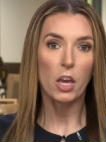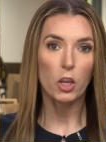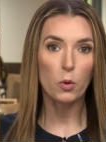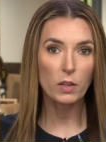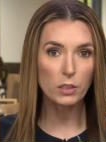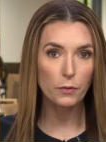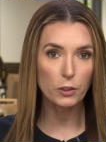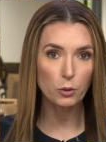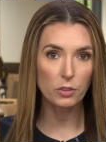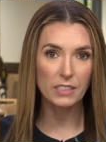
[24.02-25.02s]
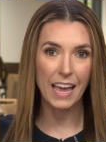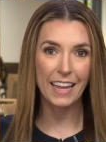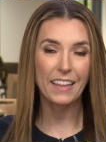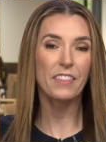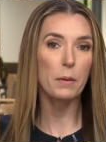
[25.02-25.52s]
U.S. officials
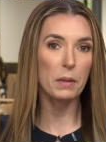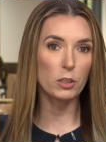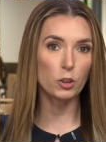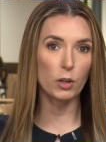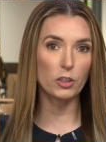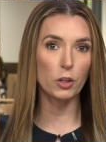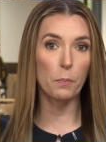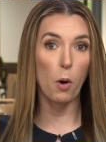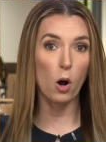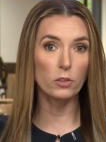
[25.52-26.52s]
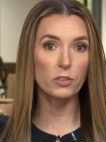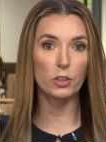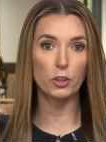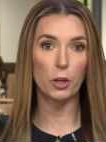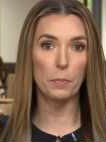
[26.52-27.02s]
said the administration paused
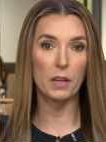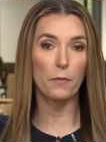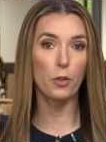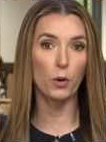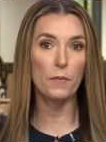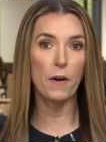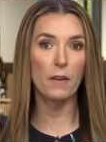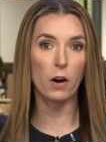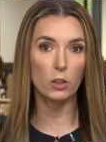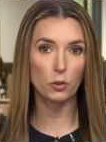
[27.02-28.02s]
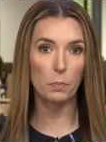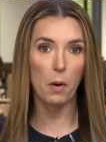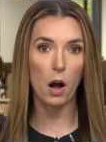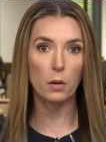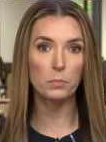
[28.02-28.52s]
the shipment of 3,500
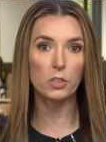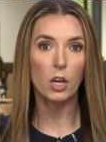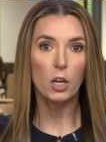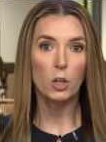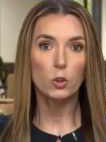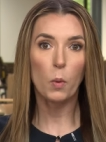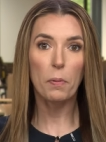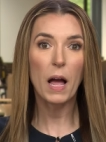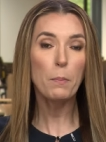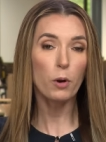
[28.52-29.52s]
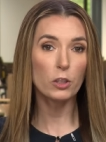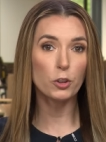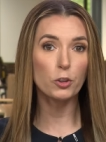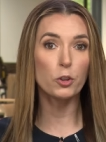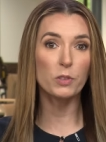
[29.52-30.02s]
bombs to apply
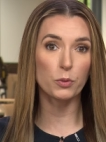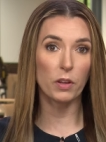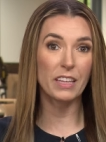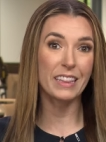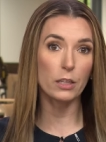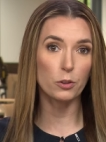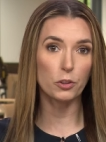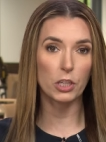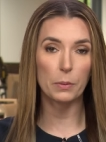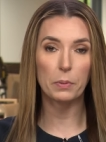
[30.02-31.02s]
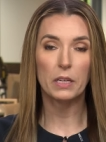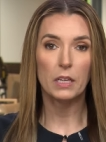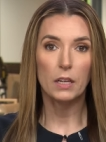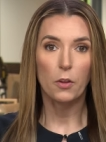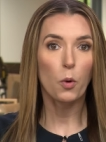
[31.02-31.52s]
pressure to Israeli leadership.
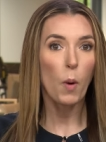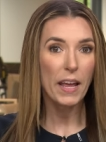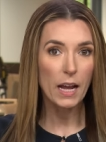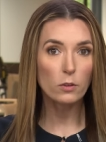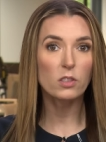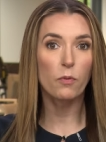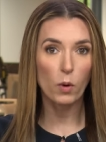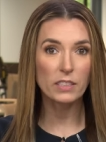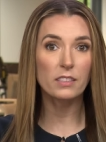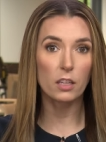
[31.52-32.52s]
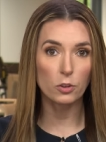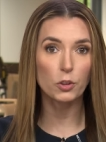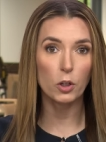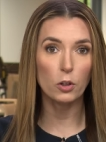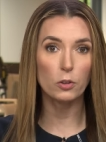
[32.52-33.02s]
The White House voiced
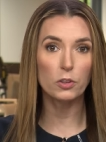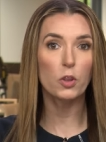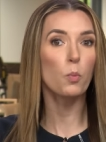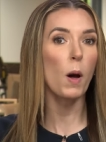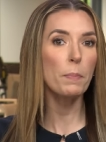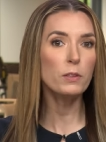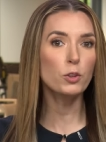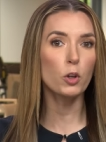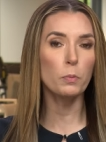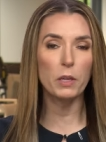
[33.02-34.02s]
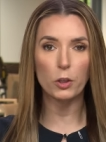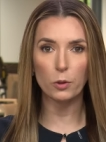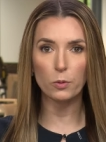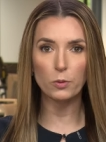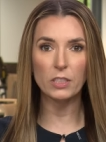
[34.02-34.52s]
concerns the weapons could be
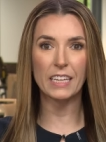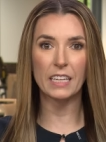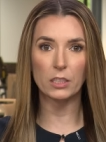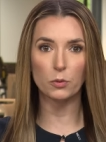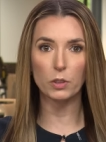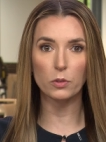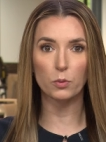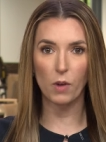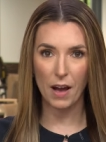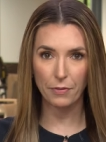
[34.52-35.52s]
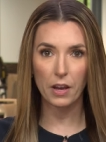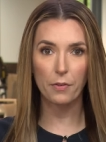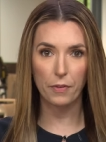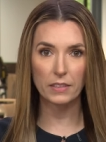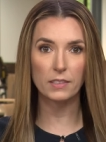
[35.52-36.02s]
used in Israel's Rafah
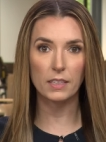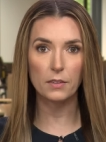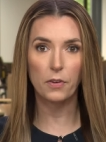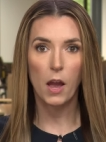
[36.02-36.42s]
offensive,